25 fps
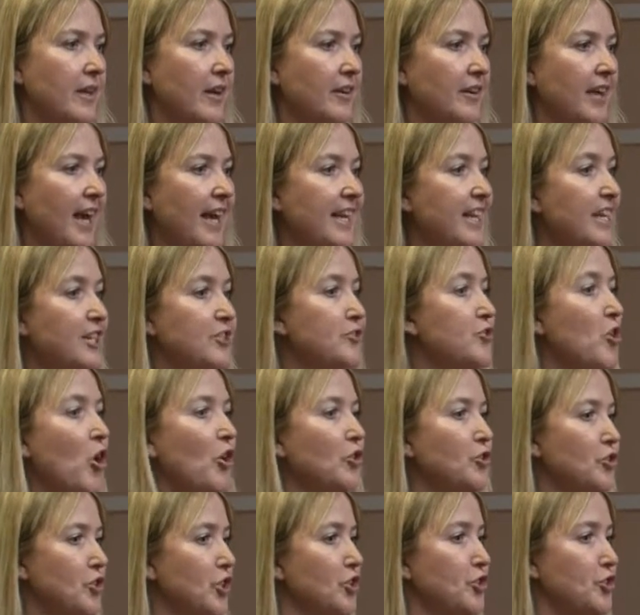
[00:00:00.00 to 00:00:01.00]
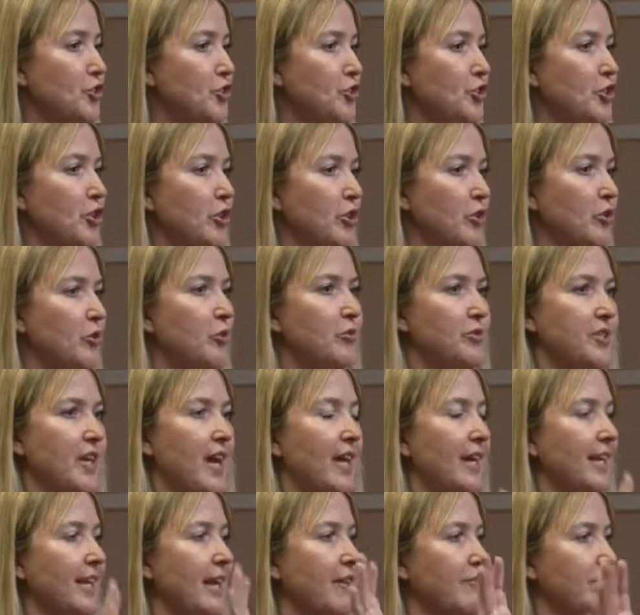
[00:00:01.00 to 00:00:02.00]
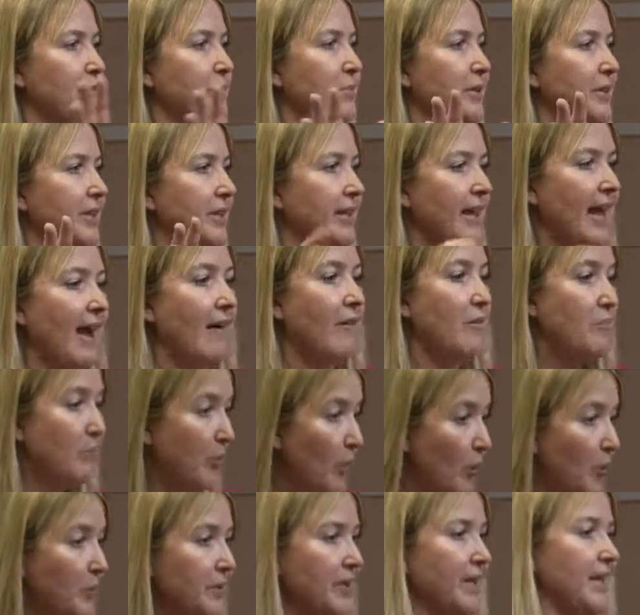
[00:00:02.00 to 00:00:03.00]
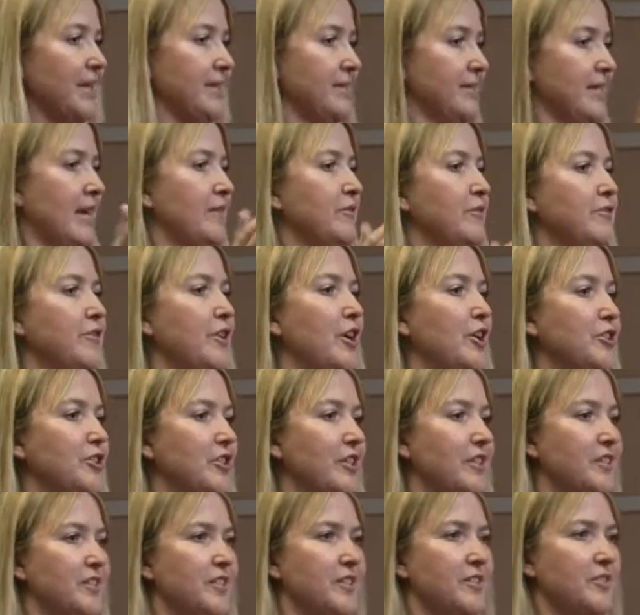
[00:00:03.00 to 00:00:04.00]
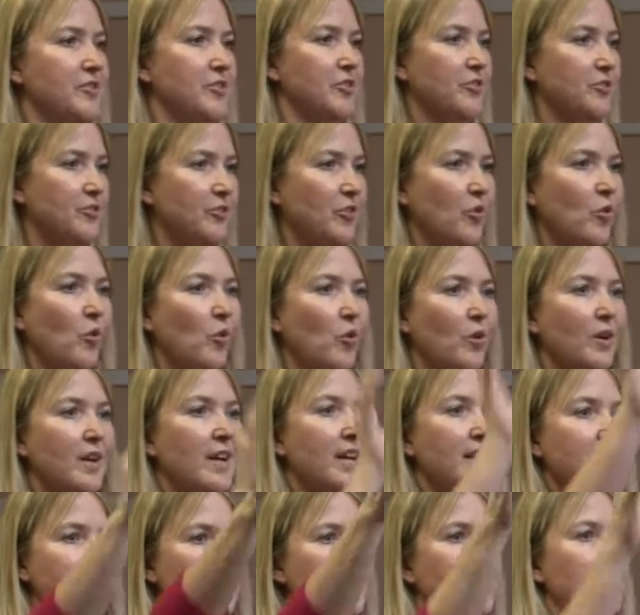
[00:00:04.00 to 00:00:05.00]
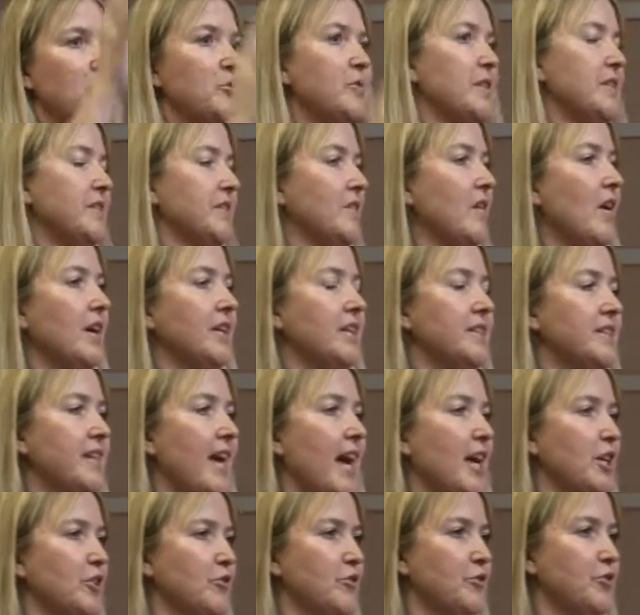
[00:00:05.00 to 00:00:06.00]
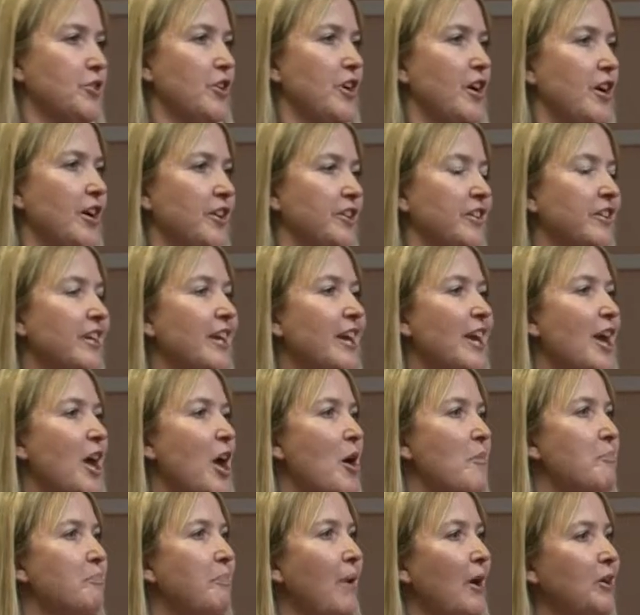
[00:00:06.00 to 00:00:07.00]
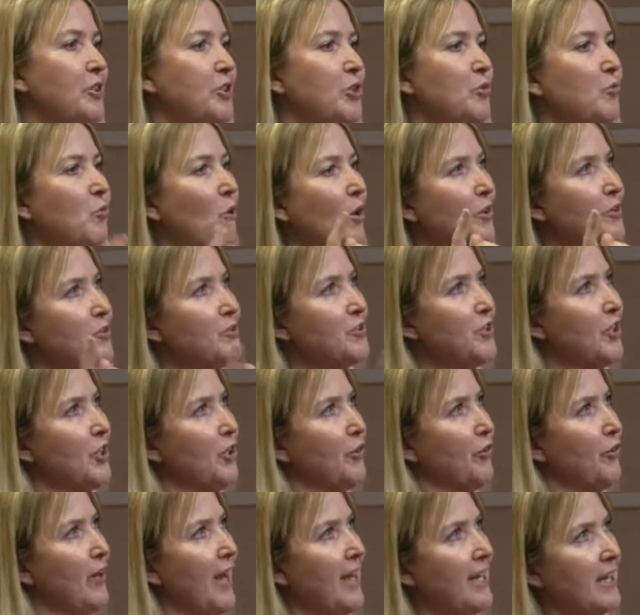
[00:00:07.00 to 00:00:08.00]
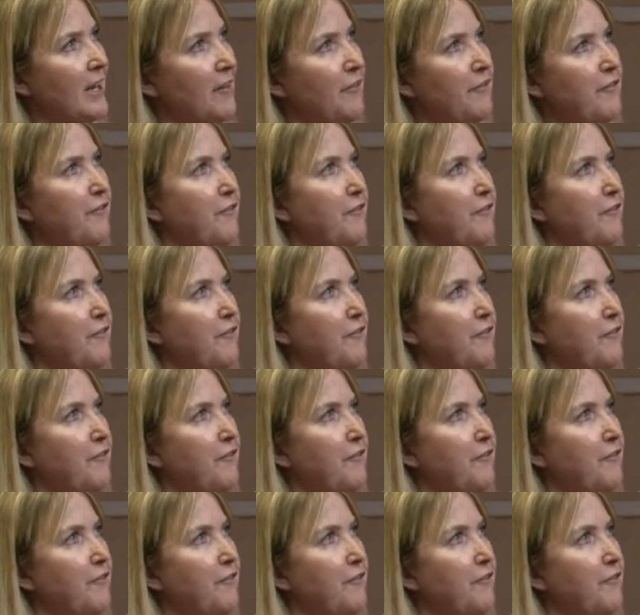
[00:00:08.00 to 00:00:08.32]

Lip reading: Okay, it's not just you telling everybody how important it is to have a virtual assistant or to do this kind of tax return, but you want to create,